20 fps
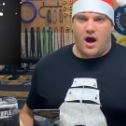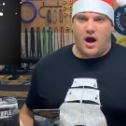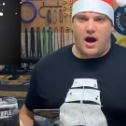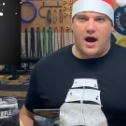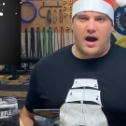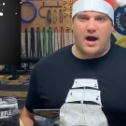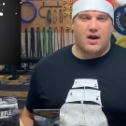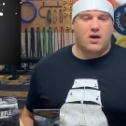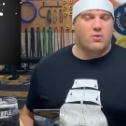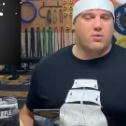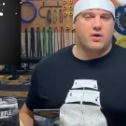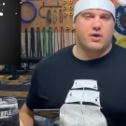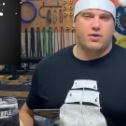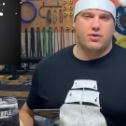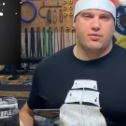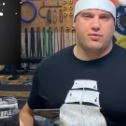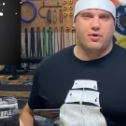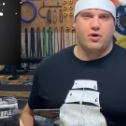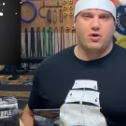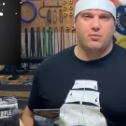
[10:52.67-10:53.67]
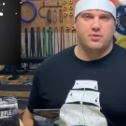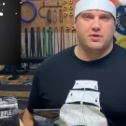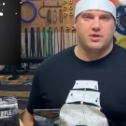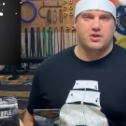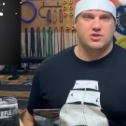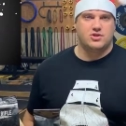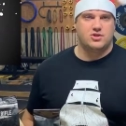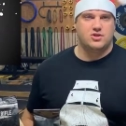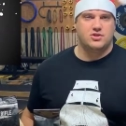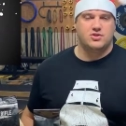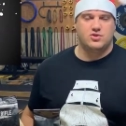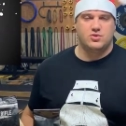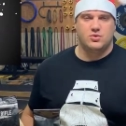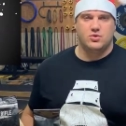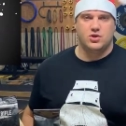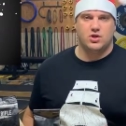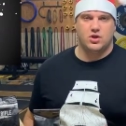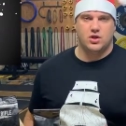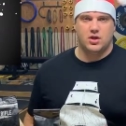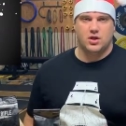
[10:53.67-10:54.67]
I don't want to throw because she's too
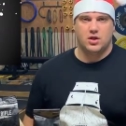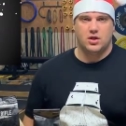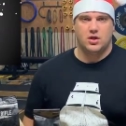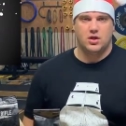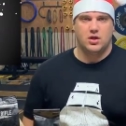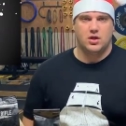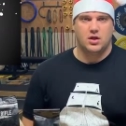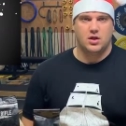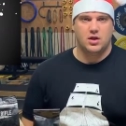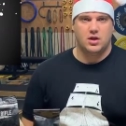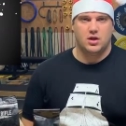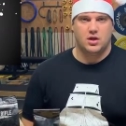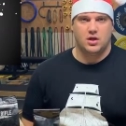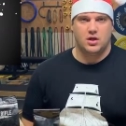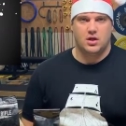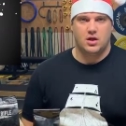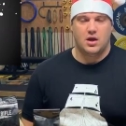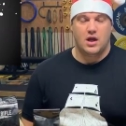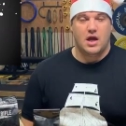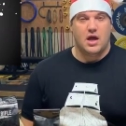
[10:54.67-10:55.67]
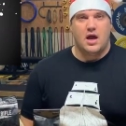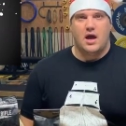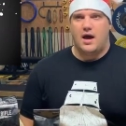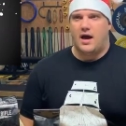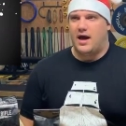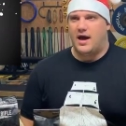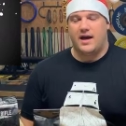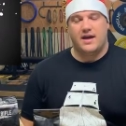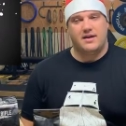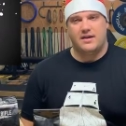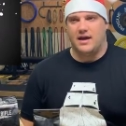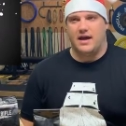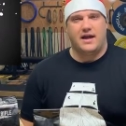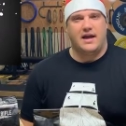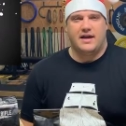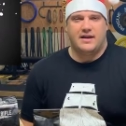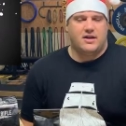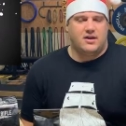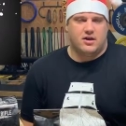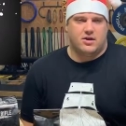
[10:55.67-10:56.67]
good. I
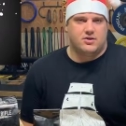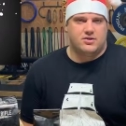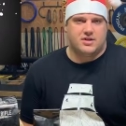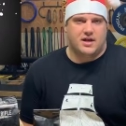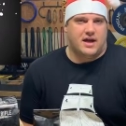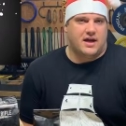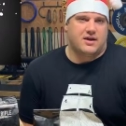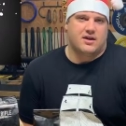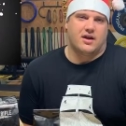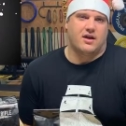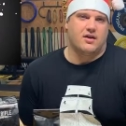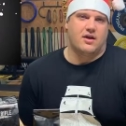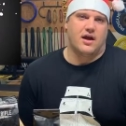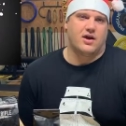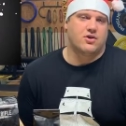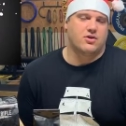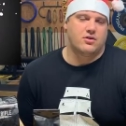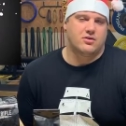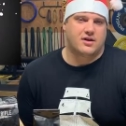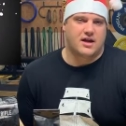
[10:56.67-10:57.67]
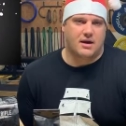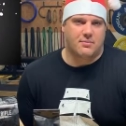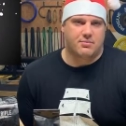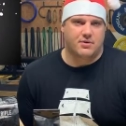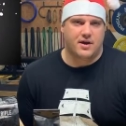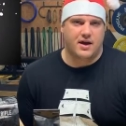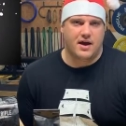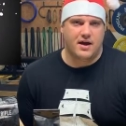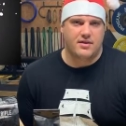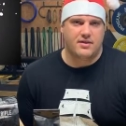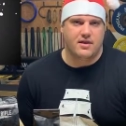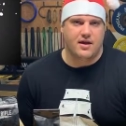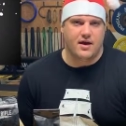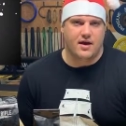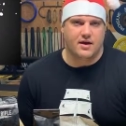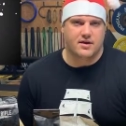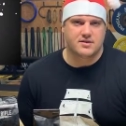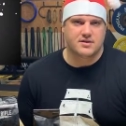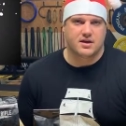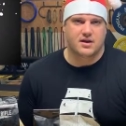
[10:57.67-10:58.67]
didn't understand. I couldn't comprehend
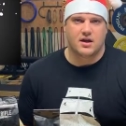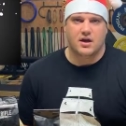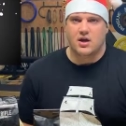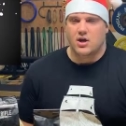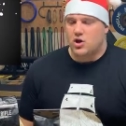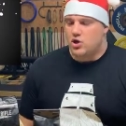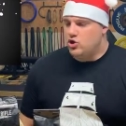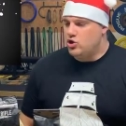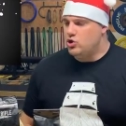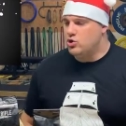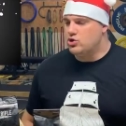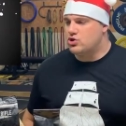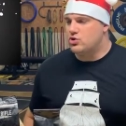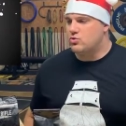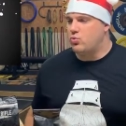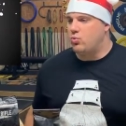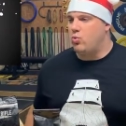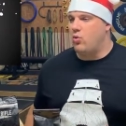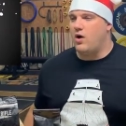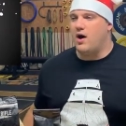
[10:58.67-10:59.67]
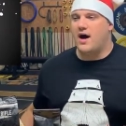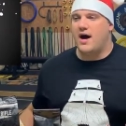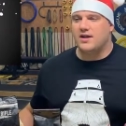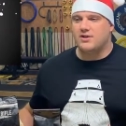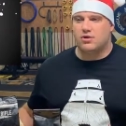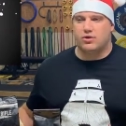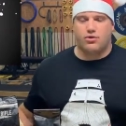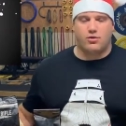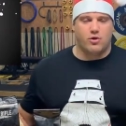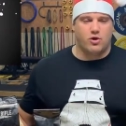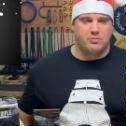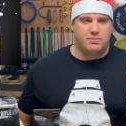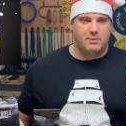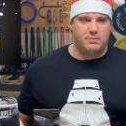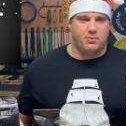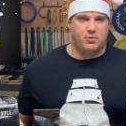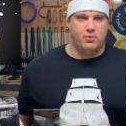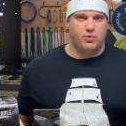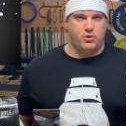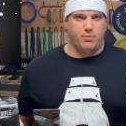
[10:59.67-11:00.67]
that. It's like, you should want to throw at
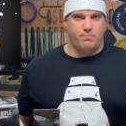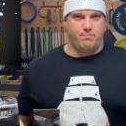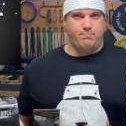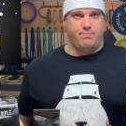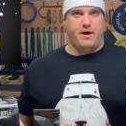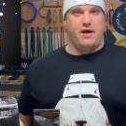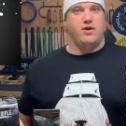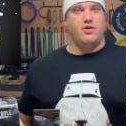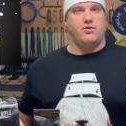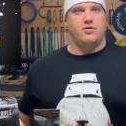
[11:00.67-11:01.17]
people who are better